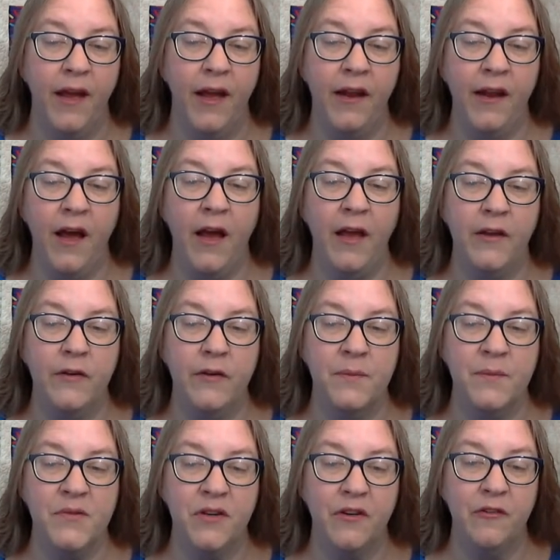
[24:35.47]
and I could
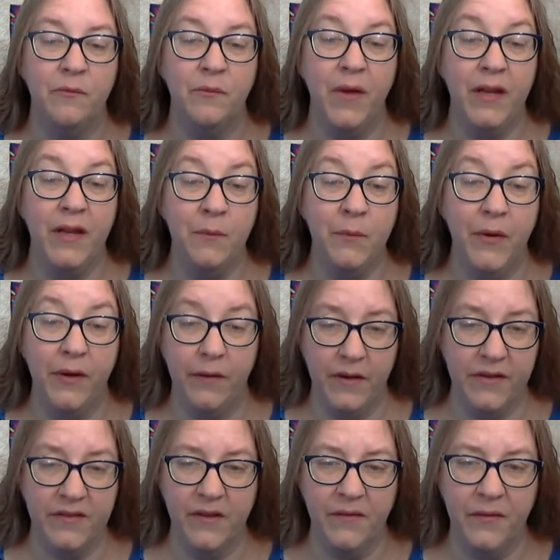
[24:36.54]
observe many
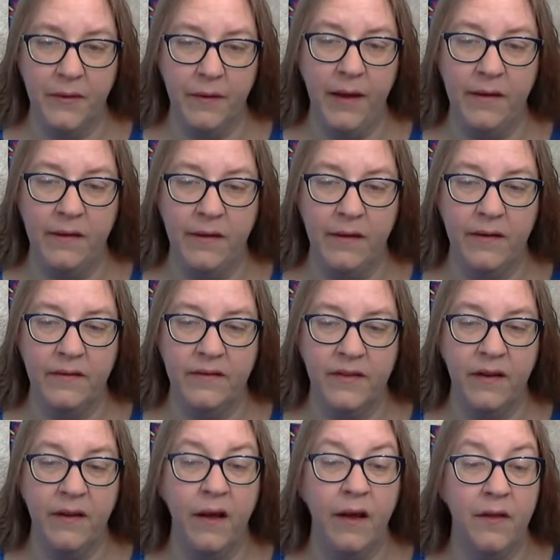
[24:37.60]
periods of threatenings
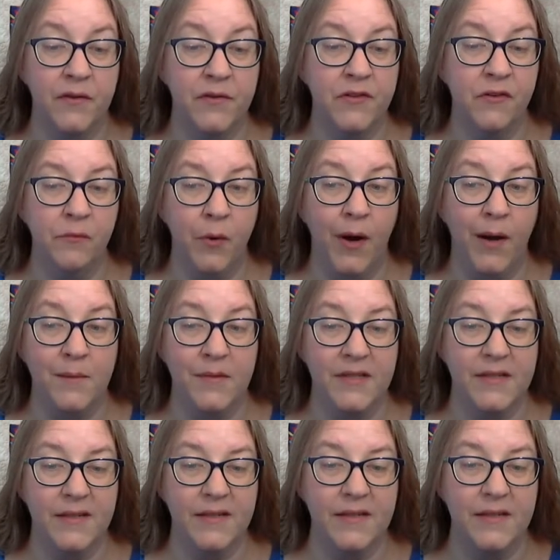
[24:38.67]
and others of
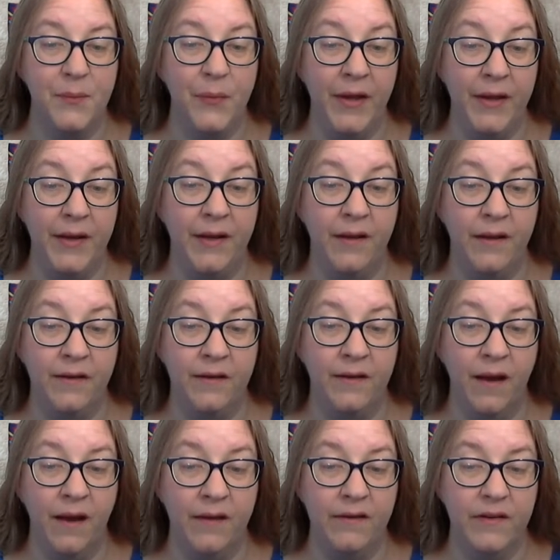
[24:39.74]
promises, pity, and
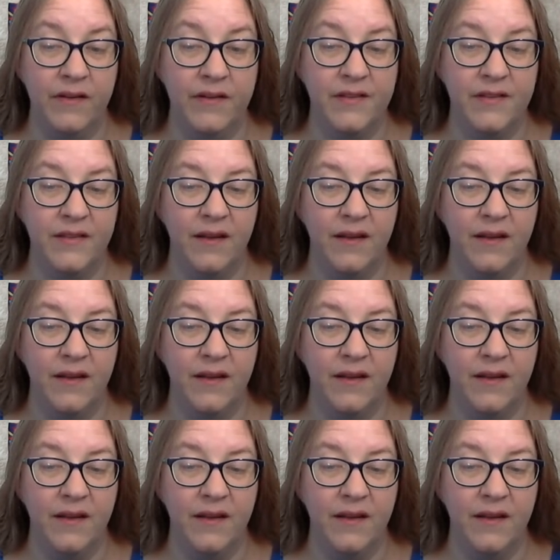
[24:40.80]
kindness.